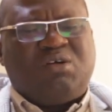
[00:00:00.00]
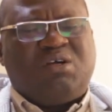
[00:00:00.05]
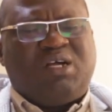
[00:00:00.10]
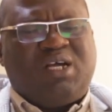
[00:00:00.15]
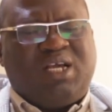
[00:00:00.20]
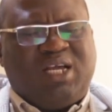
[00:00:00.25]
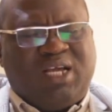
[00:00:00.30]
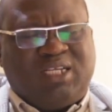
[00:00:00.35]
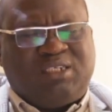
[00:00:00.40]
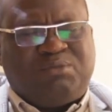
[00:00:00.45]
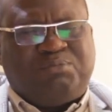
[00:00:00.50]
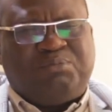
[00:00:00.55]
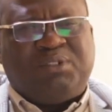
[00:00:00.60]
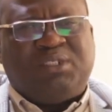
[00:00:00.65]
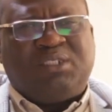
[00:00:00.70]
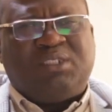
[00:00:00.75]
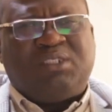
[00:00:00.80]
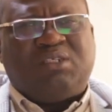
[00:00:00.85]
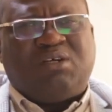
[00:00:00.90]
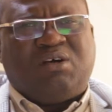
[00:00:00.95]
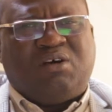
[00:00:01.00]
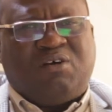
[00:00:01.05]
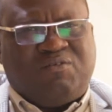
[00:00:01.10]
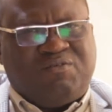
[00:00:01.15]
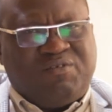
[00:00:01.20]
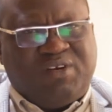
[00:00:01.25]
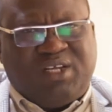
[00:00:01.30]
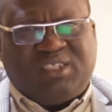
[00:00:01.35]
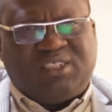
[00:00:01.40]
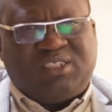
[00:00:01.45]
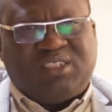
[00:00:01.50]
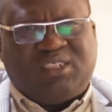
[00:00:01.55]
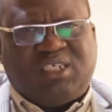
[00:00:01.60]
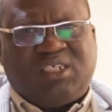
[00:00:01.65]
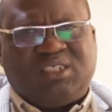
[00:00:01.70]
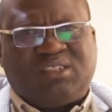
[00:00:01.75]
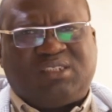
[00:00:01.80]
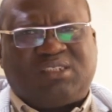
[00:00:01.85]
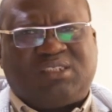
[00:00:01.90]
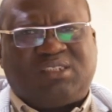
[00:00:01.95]
health-being of
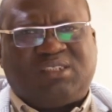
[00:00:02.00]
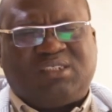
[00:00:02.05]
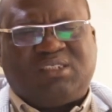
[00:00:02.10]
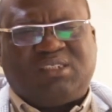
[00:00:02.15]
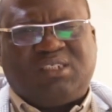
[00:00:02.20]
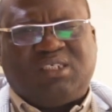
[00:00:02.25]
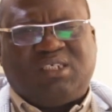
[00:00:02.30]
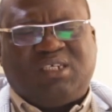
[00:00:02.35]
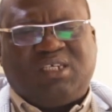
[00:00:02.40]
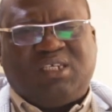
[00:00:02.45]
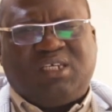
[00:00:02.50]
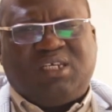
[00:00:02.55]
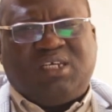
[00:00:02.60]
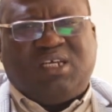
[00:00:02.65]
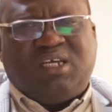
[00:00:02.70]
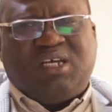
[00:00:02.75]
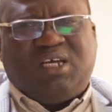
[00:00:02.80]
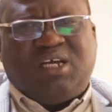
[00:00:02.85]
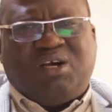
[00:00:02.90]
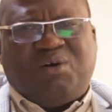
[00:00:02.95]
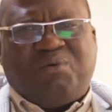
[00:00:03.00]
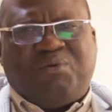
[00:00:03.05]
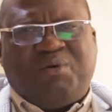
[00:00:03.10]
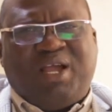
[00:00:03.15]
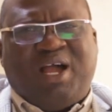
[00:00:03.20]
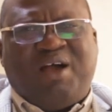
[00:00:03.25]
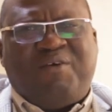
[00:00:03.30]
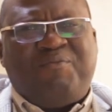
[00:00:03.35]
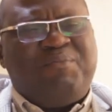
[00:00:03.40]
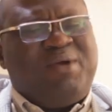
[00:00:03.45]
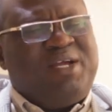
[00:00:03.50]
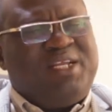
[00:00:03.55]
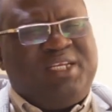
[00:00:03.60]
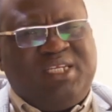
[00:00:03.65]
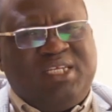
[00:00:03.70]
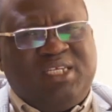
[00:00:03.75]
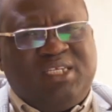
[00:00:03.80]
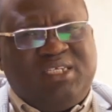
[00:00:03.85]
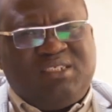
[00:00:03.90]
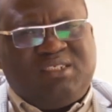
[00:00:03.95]
Nigerians. We have
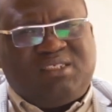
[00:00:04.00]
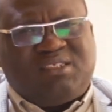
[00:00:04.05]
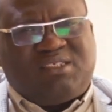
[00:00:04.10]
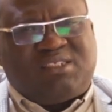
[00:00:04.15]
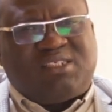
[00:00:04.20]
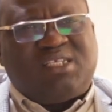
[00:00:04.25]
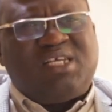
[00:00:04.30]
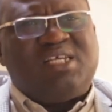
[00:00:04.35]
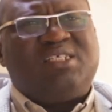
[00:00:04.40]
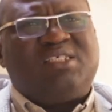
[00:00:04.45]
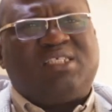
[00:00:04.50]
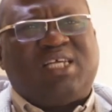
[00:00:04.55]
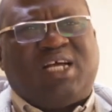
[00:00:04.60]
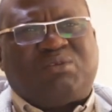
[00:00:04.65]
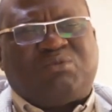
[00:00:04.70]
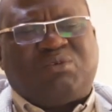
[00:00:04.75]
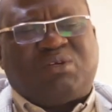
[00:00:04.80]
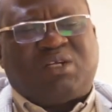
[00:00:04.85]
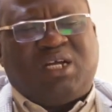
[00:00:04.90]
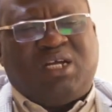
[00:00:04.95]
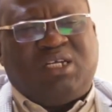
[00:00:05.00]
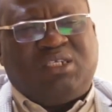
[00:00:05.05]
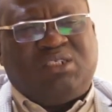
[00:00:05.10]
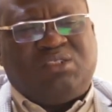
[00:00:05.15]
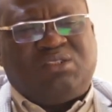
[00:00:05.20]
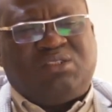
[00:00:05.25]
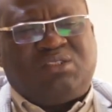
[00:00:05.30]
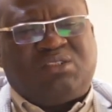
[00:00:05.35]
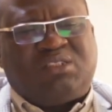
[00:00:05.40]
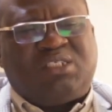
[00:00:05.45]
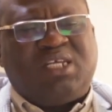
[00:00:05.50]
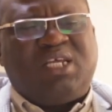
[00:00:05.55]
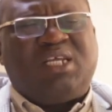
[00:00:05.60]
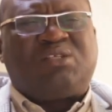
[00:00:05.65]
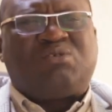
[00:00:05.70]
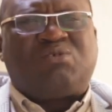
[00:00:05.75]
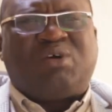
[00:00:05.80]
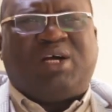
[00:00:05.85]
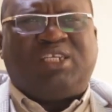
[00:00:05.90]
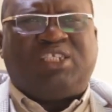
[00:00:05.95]
many things that we can say
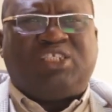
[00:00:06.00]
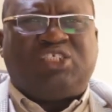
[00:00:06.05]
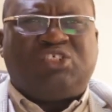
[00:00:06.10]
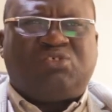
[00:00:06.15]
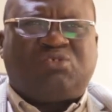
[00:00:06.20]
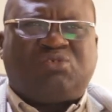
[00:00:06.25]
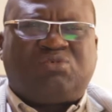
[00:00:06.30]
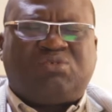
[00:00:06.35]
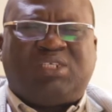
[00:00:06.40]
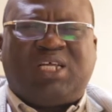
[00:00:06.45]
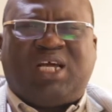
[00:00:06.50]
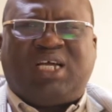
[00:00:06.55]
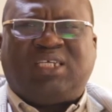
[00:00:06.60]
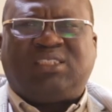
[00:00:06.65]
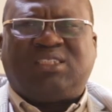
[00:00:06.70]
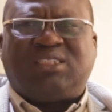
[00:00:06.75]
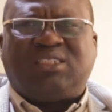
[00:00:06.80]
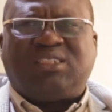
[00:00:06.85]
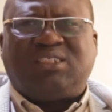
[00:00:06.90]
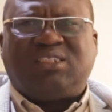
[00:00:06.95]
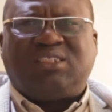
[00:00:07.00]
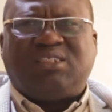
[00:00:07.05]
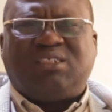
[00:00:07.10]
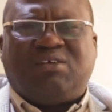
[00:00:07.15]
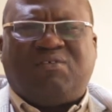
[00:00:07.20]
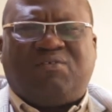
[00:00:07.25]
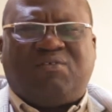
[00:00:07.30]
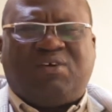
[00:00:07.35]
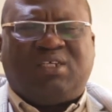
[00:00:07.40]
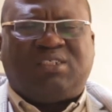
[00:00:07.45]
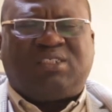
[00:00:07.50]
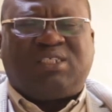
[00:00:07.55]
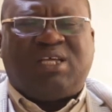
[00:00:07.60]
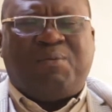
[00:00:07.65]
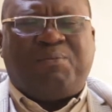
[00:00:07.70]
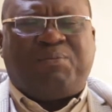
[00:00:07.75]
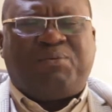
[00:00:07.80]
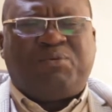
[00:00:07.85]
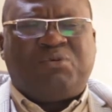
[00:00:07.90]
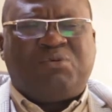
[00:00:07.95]
to adduce to that. For
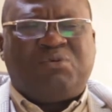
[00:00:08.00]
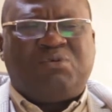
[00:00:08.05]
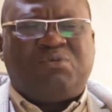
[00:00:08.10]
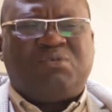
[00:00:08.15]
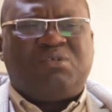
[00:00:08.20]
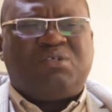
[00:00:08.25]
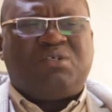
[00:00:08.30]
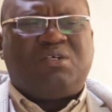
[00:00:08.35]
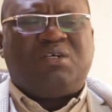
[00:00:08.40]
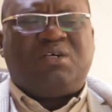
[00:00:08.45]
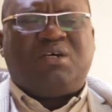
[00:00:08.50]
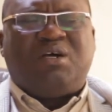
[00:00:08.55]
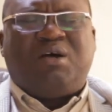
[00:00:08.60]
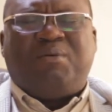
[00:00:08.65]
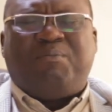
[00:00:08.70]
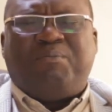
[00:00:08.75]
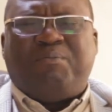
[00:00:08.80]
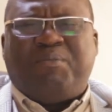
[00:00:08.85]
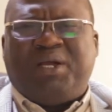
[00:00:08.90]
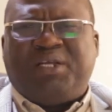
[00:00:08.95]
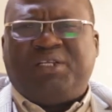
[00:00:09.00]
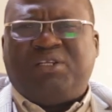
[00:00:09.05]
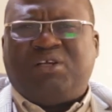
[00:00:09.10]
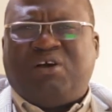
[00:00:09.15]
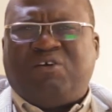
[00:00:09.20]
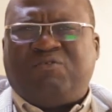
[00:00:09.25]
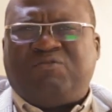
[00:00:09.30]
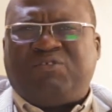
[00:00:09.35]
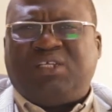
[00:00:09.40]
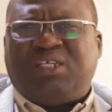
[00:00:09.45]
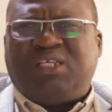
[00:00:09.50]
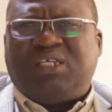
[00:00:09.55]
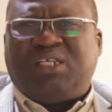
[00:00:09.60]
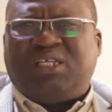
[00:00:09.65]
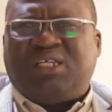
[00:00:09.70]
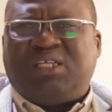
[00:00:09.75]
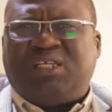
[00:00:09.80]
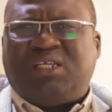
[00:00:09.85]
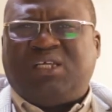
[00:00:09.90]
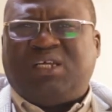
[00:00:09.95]
example, many of
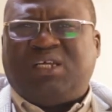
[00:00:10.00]
the